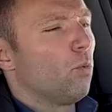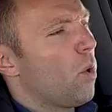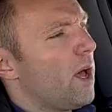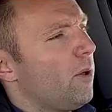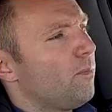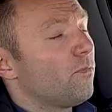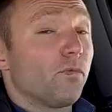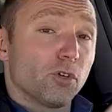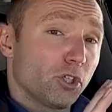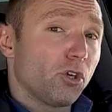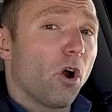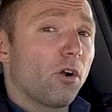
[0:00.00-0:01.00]
Well, for
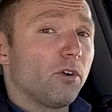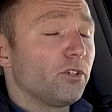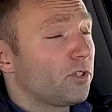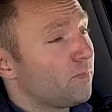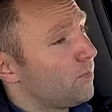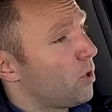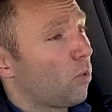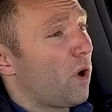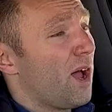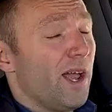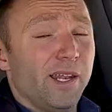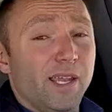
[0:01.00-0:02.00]
starters, the
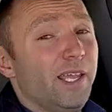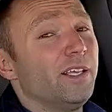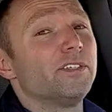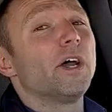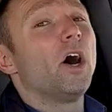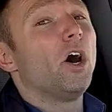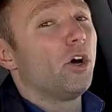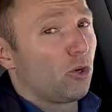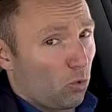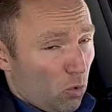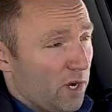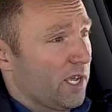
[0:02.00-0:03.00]
ride is
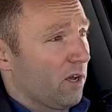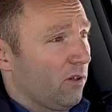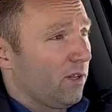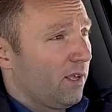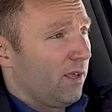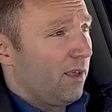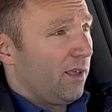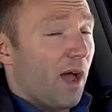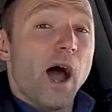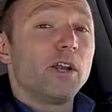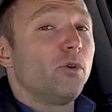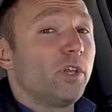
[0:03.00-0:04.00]
unreal.
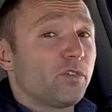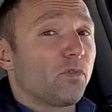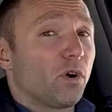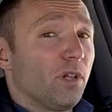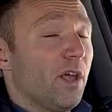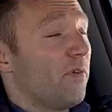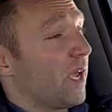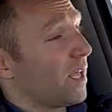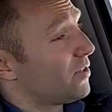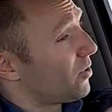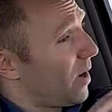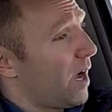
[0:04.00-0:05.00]
I do this for a living, and
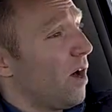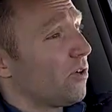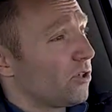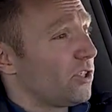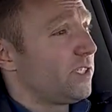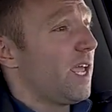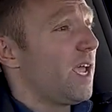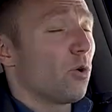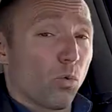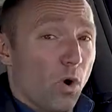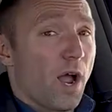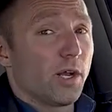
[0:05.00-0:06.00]
so I
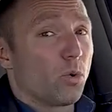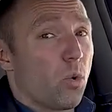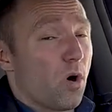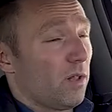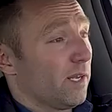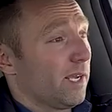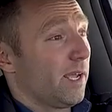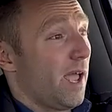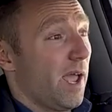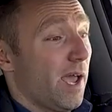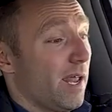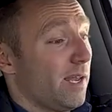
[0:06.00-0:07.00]
understand ride quality,
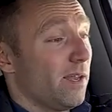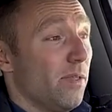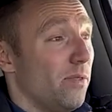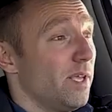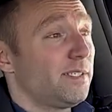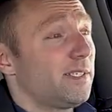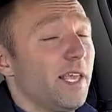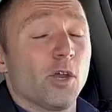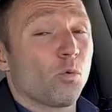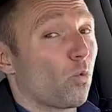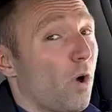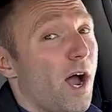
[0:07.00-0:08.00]
and this
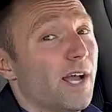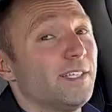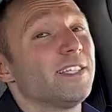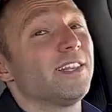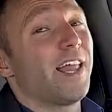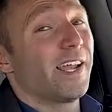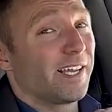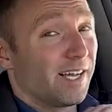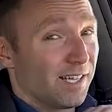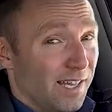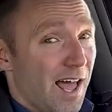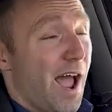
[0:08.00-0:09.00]
thing rides like
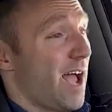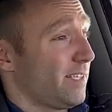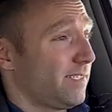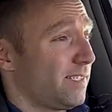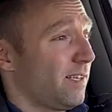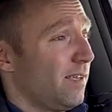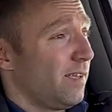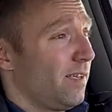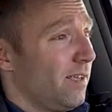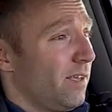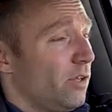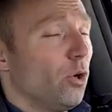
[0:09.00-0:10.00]
glass.
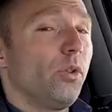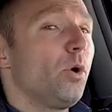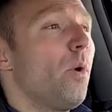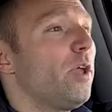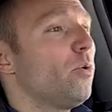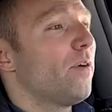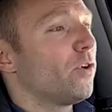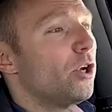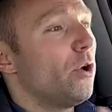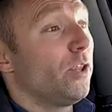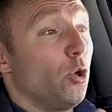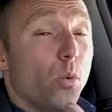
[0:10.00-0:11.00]
The only way you ever know
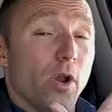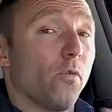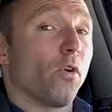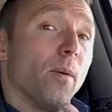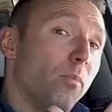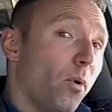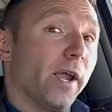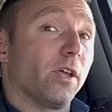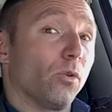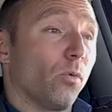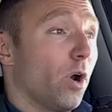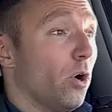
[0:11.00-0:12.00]
that you went over a break in the
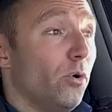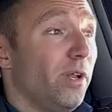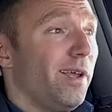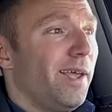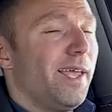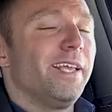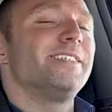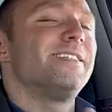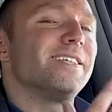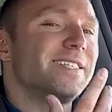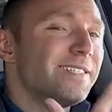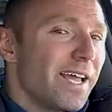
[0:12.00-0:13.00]
road is the
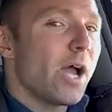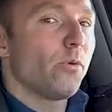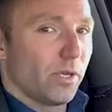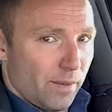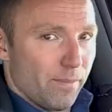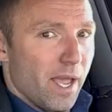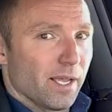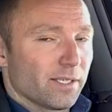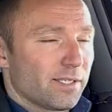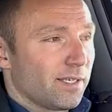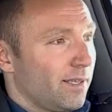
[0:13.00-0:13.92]
sound it makes.